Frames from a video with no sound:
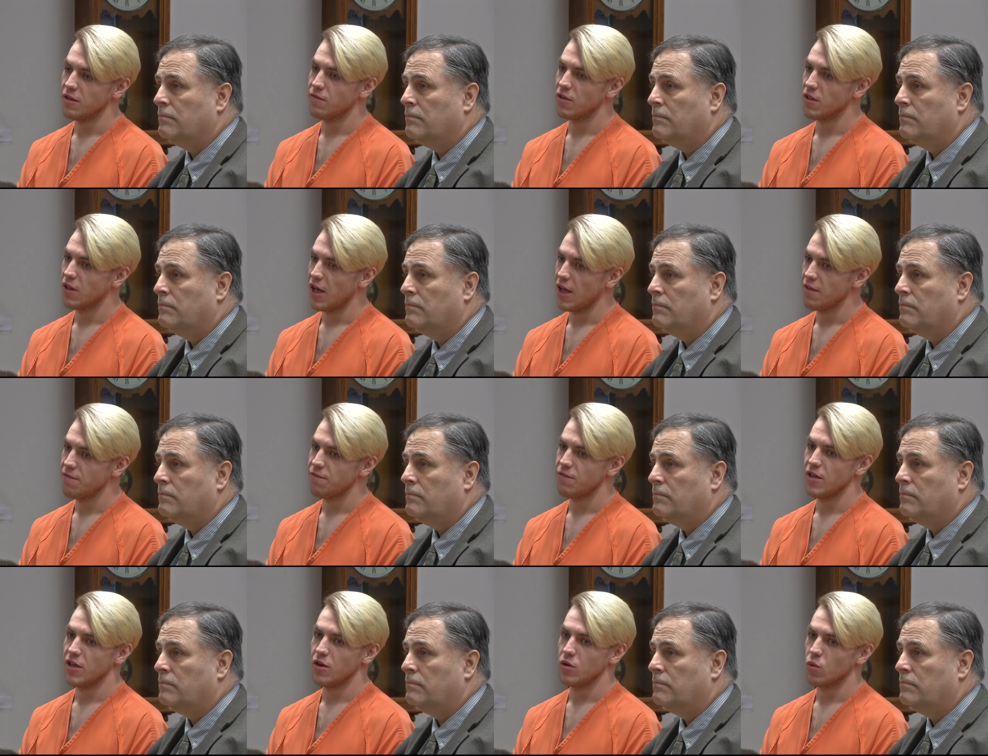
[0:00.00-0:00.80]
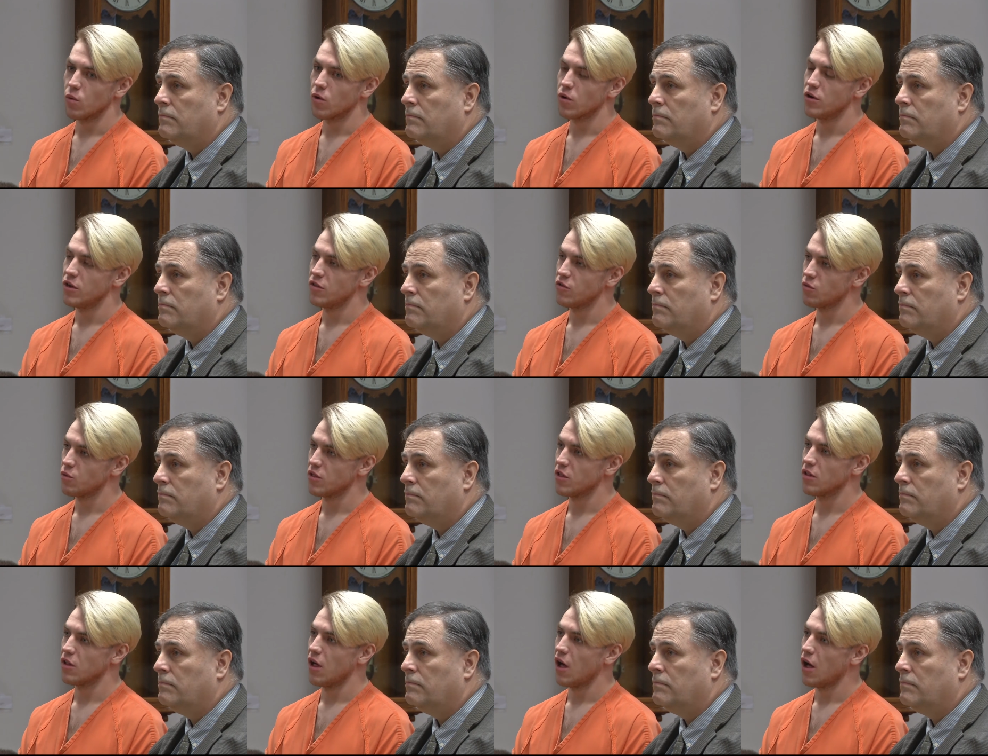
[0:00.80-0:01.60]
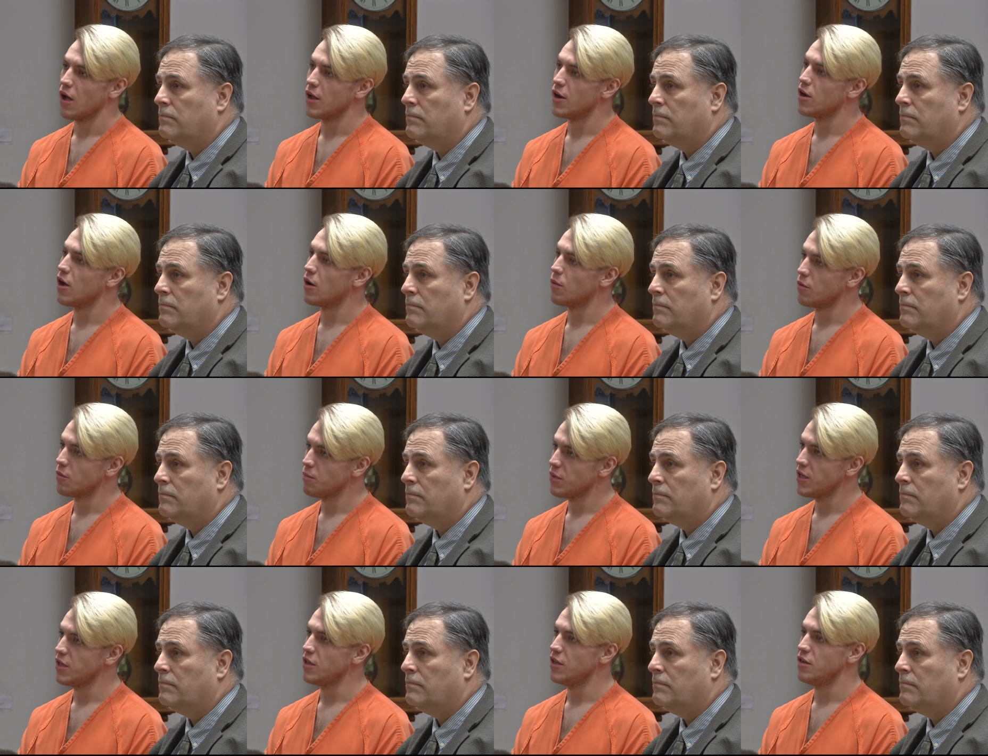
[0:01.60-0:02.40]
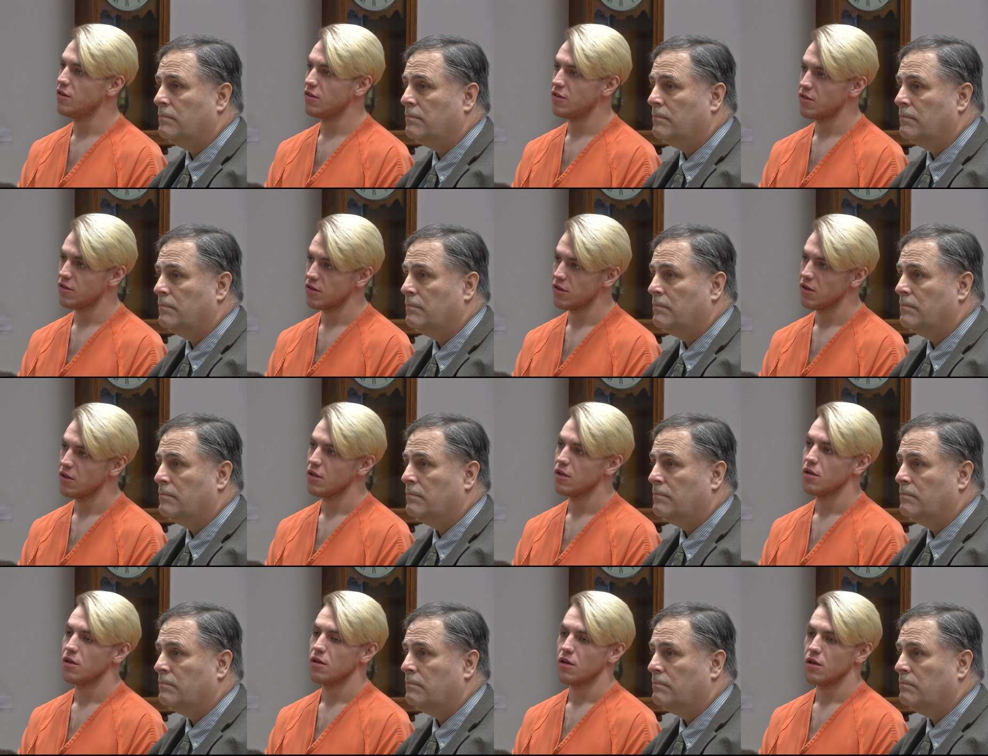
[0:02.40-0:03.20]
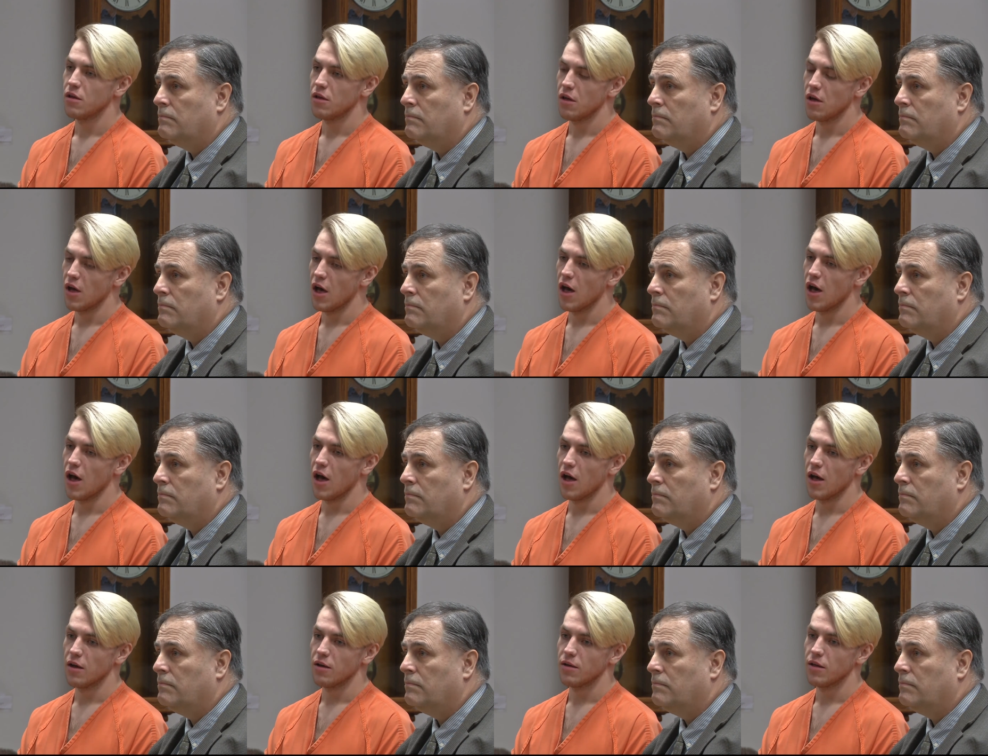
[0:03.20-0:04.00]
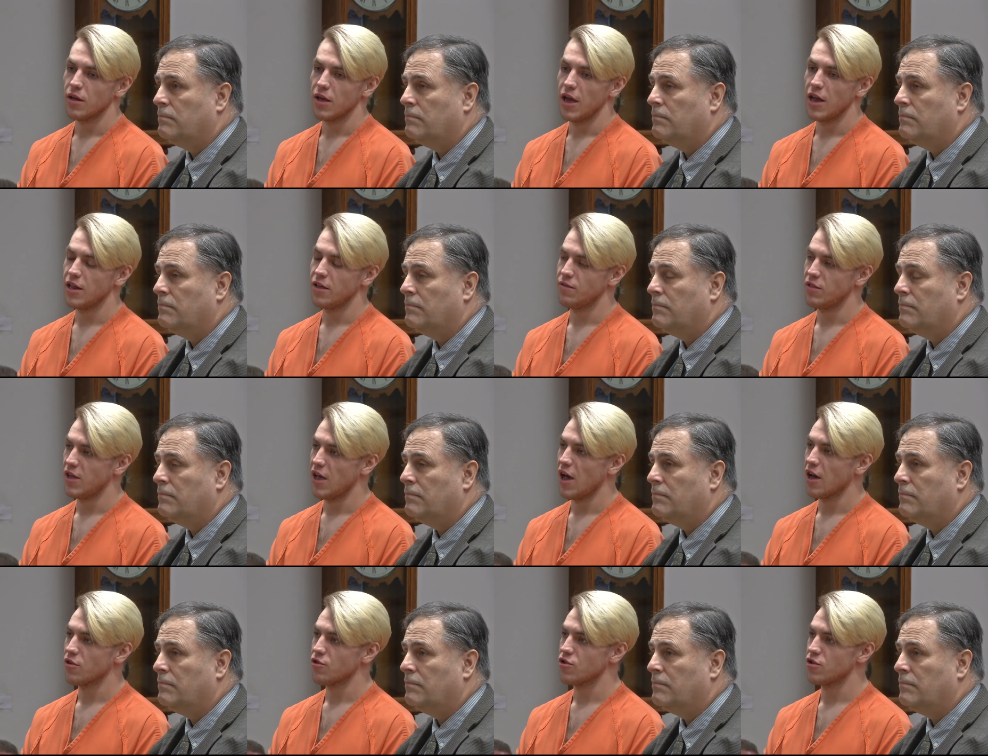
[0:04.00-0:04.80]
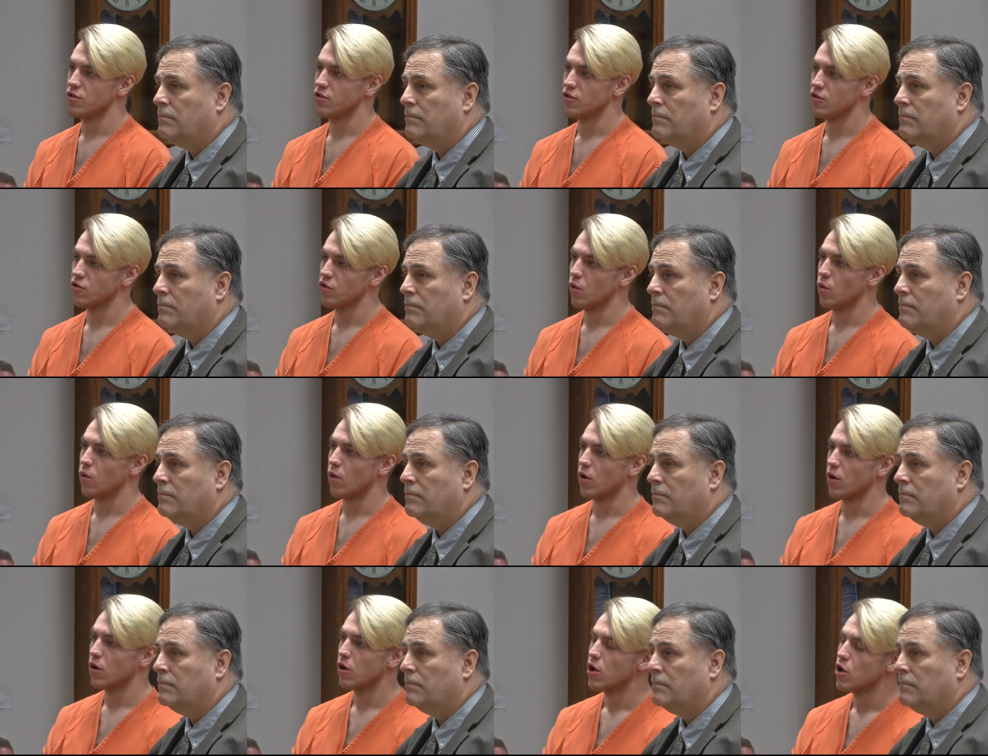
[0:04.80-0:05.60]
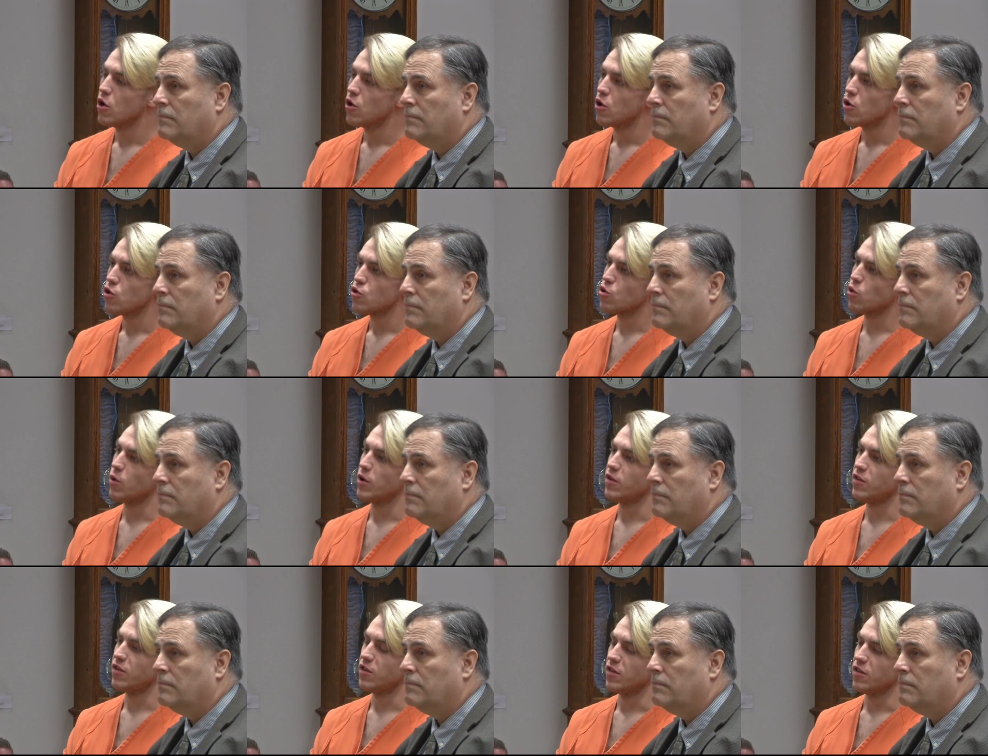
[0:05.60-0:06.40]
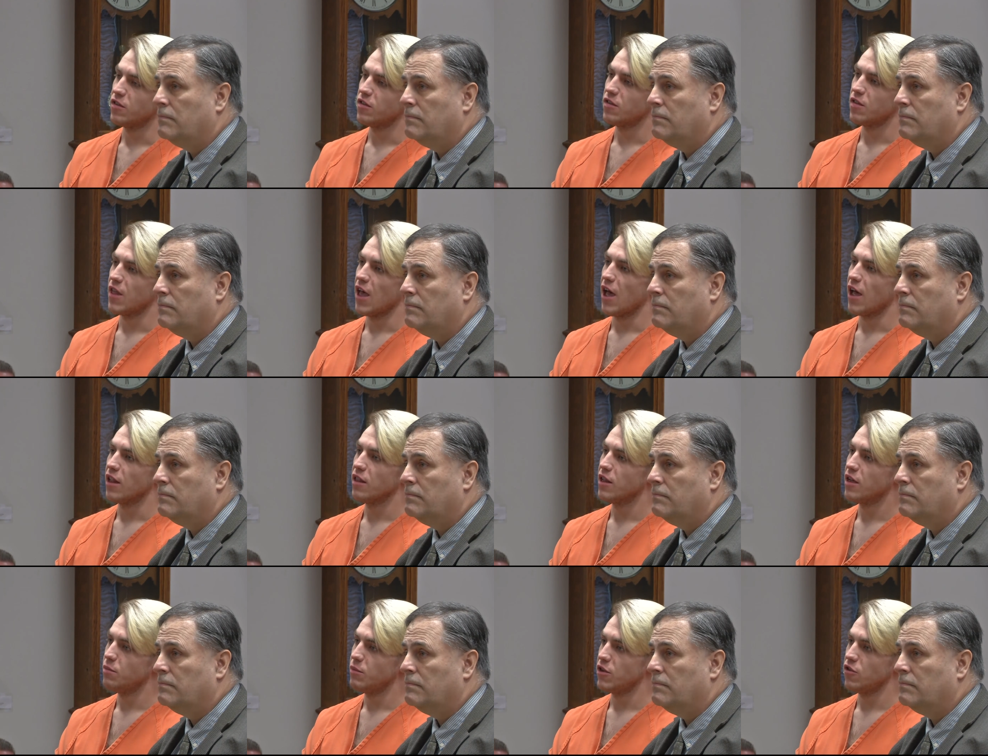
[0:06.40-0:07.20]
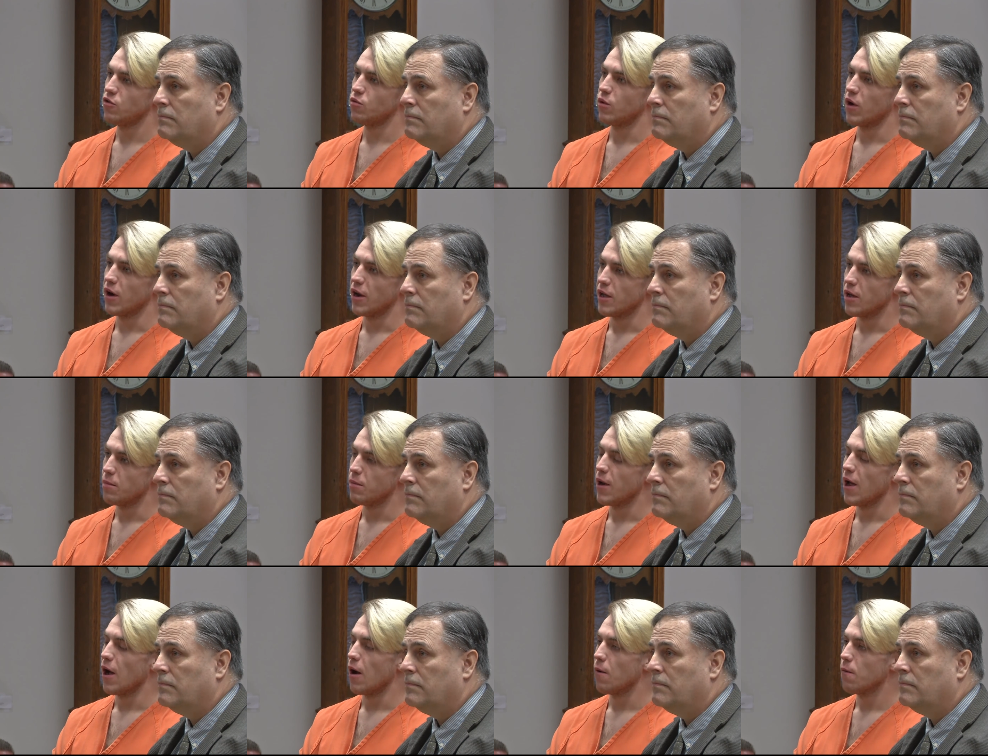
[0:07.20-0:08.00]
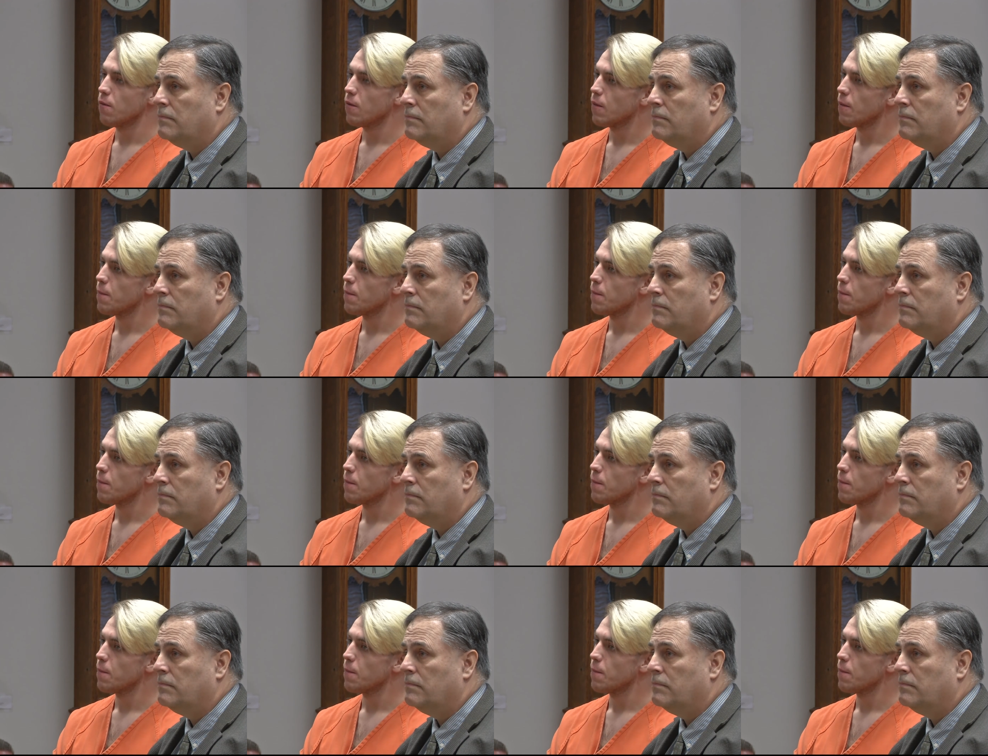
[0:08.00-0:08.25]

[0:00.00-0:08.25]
Speaker 1: live a life in ordinance with the law and not repeat uh, any of the actions or choices that led me to where I am now.